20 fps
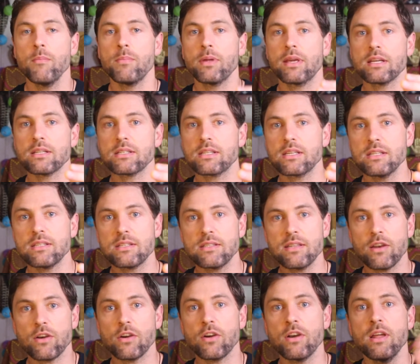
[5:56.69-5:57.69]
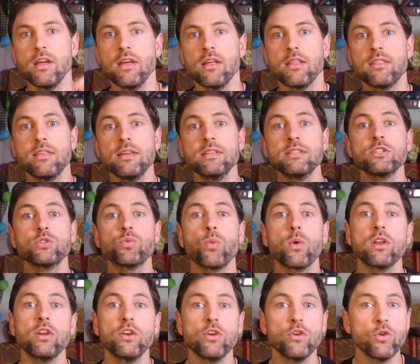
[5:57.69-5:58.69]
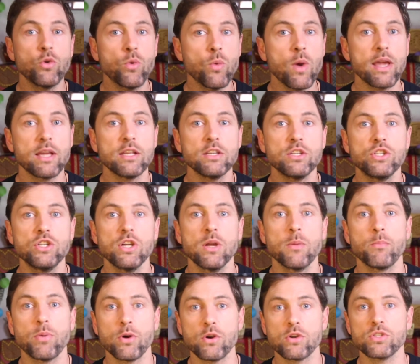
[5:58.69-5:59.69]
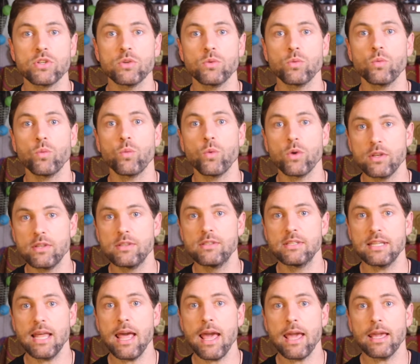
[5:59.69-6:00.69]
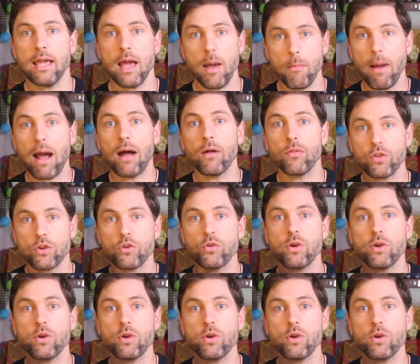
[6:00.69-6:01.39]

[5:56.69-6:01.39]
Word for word: Because consider, this is what a New Age person would say about the